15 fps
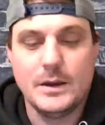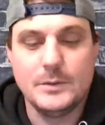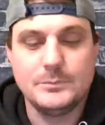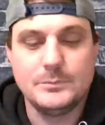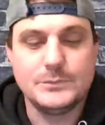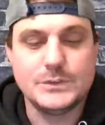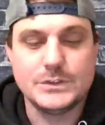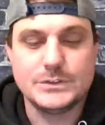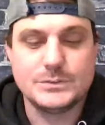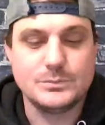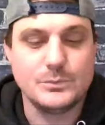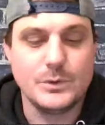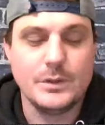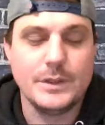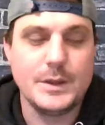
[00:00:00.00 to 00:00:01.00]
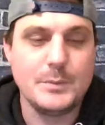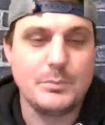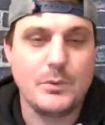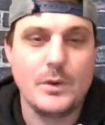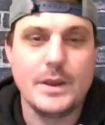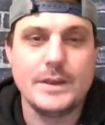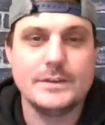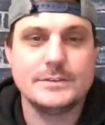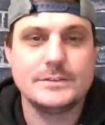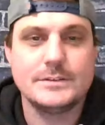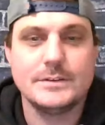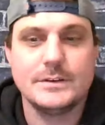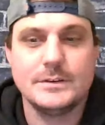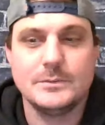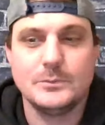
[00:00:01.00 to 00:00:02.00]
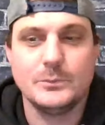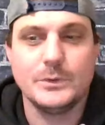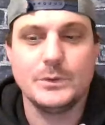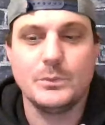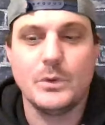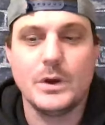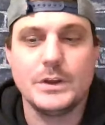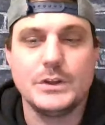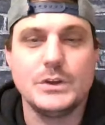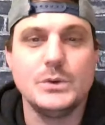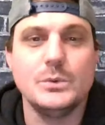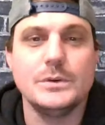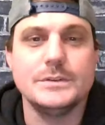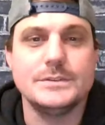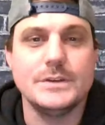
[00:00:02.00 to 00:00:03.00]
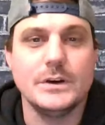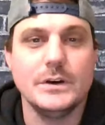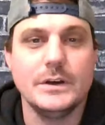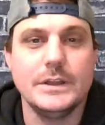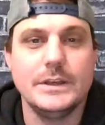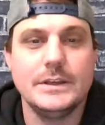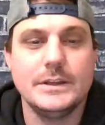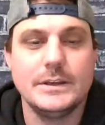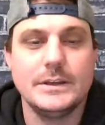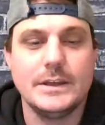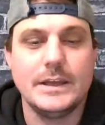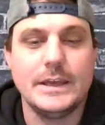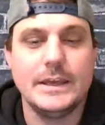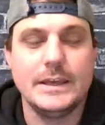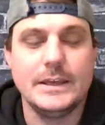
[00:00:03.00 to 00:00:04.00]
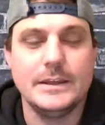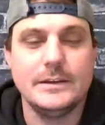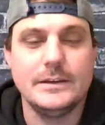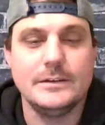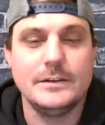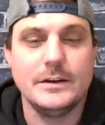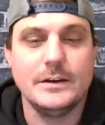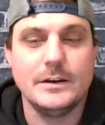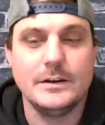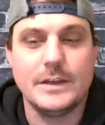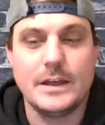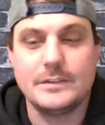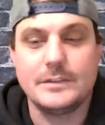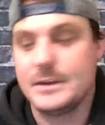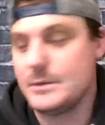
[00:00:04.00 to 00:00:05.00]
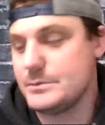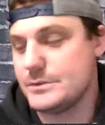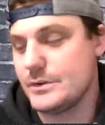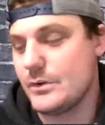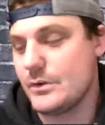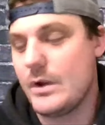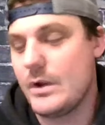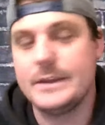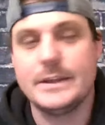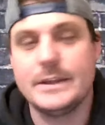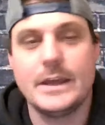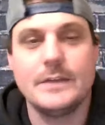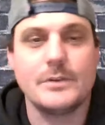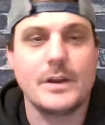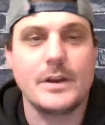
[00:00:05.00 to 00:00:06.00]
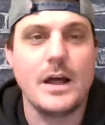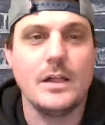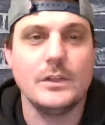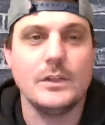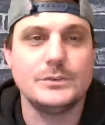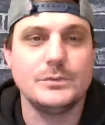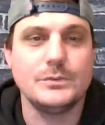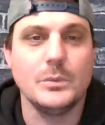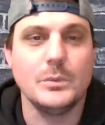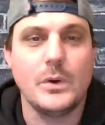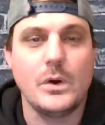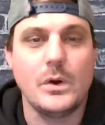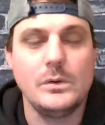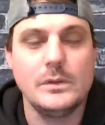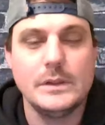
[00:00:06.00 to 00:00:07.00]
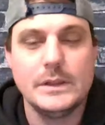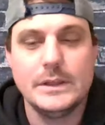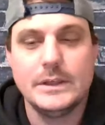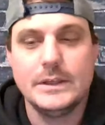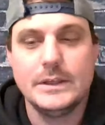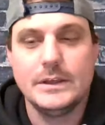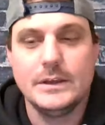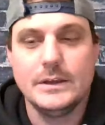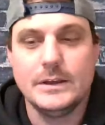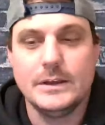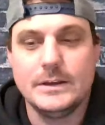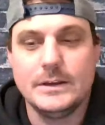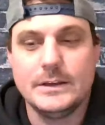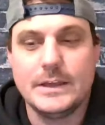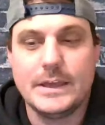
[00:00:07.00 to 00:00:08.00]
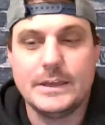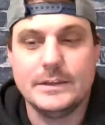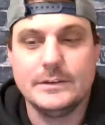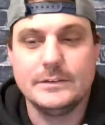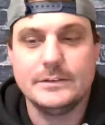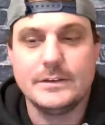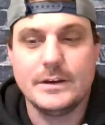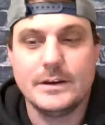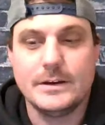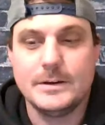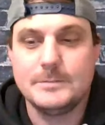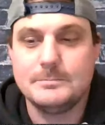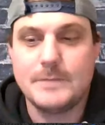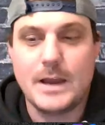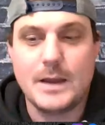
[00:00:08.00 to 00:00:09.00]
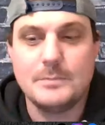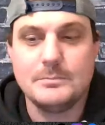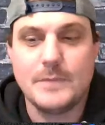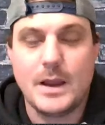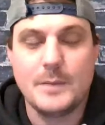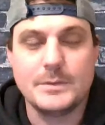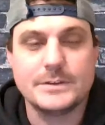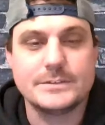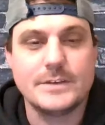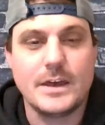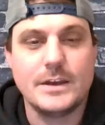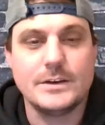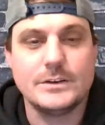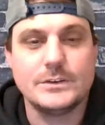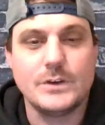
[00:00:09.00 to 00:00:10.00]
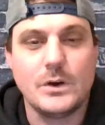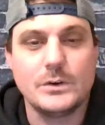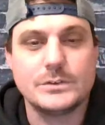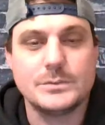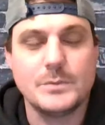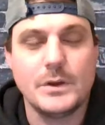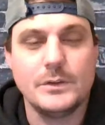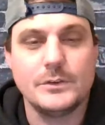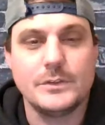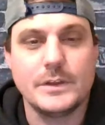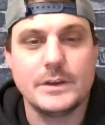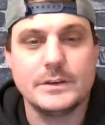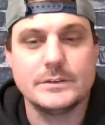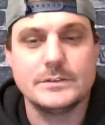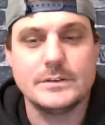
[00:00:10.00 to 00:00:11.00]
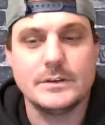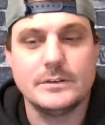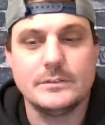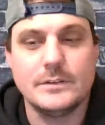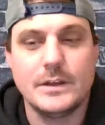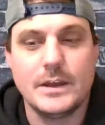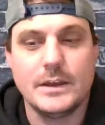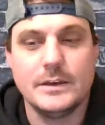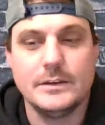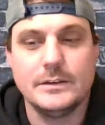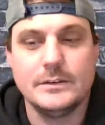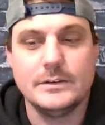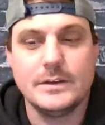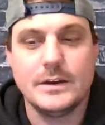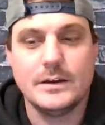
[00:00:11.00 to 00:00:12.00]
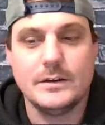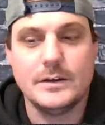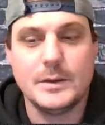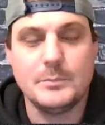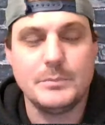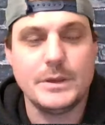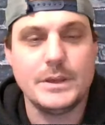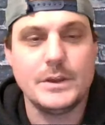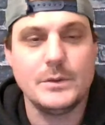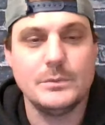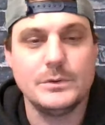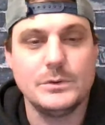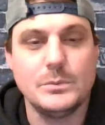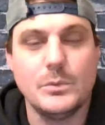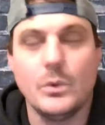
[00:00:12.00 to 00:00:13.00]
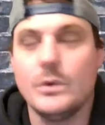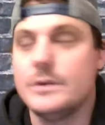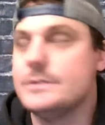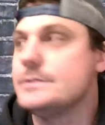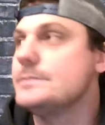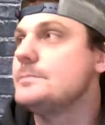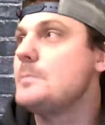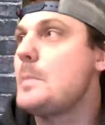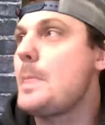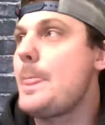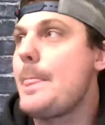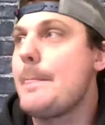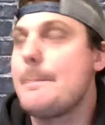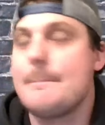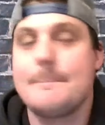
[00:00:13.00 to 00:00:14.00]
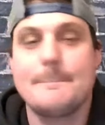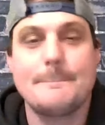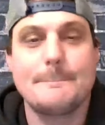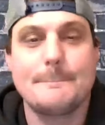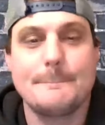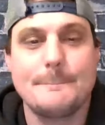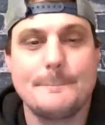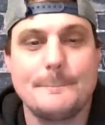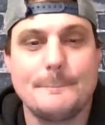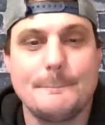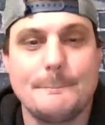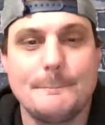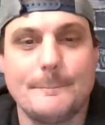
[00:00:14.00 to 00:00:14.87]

uh, just really impressed with what Hugh has done, and uh, I think it was a great day for college football and um, I'm I'm excited to talk some other things and and uh, and be here with you boys. Yeah, absolutely. And Jeremy,